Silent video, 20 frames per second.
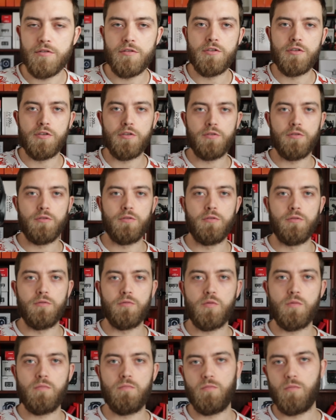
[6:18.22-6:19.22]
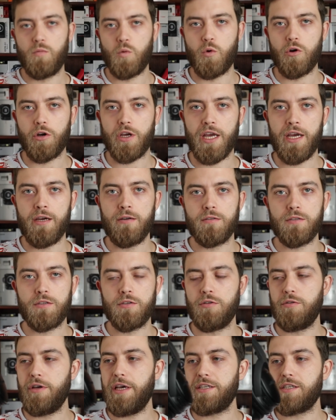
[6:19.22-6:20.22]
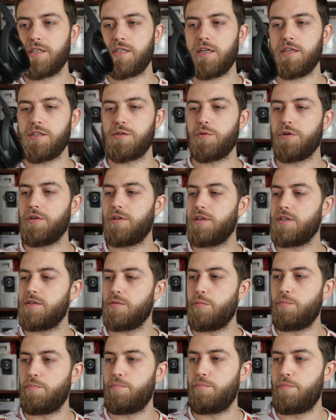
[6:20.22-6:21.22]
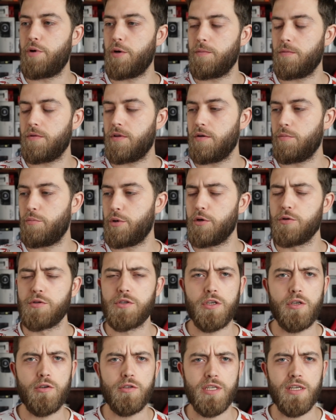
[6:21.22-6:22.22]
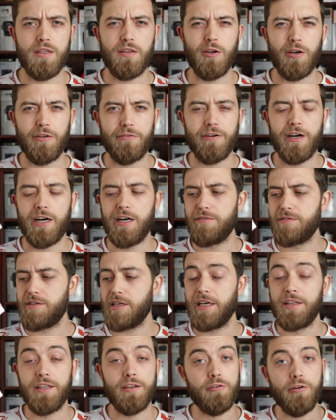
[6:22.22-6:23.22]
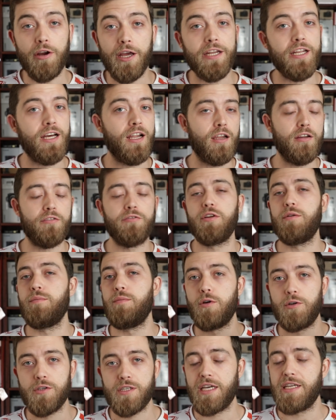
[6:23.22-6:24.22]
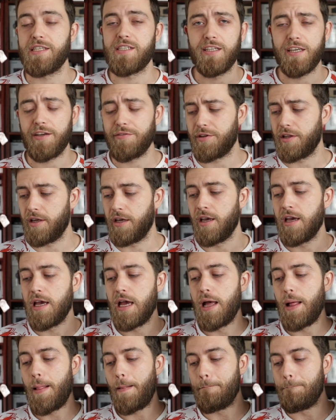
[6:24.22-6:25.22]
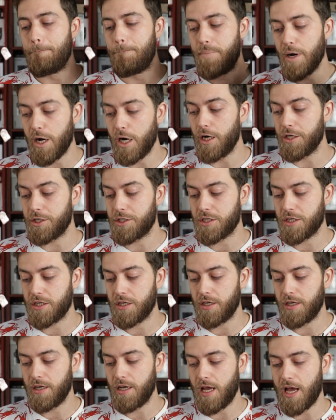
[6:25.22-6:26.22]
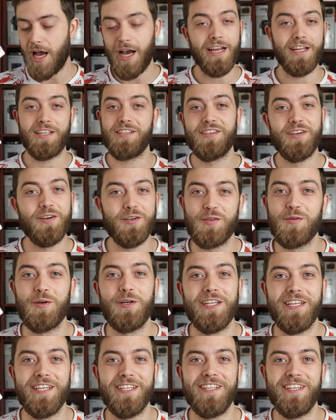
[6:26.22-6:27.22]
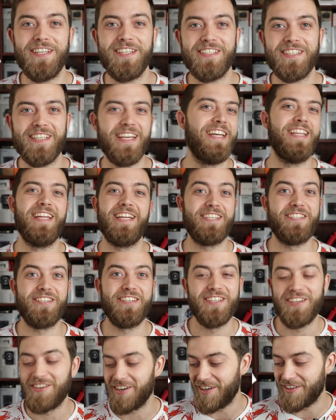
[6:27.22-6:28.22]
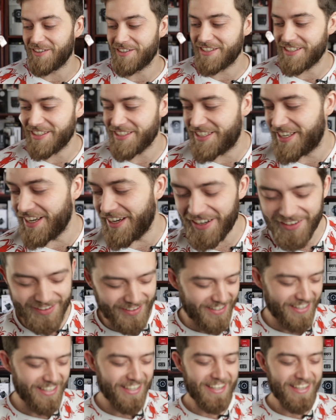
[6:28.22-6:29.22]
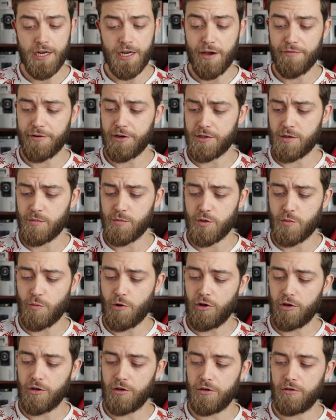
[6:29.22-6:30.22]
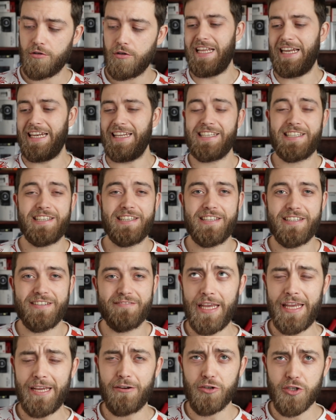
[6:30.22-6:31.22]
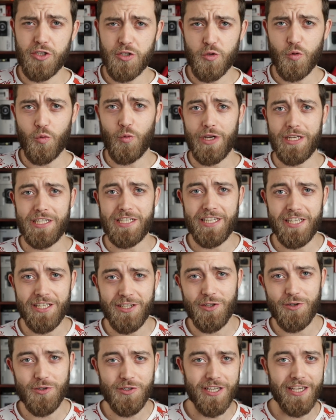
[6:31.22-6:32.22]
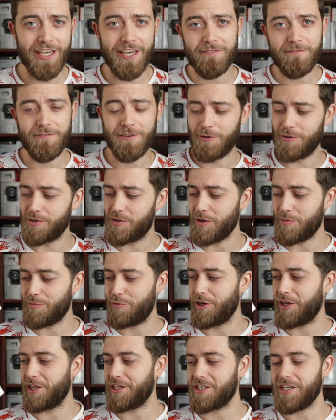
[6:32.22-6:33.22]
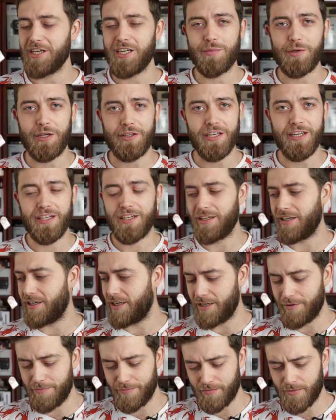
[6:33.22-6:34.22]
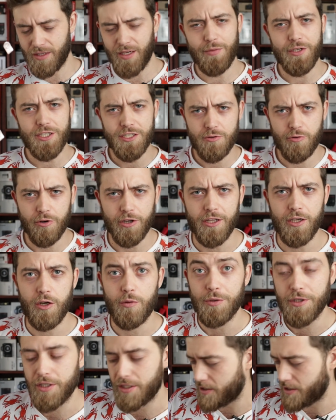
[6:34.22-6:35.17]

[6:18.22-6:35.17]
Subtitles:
to work out, to exercise with. There's the Bose QC35s, and they're great. I love them, noise cancelling, everything. But I get so sweaty in these, and that's just gross. So now I've got some smaller, less ear sweat inducing headphones, so I'm pretty excited about that. Let me just quickly open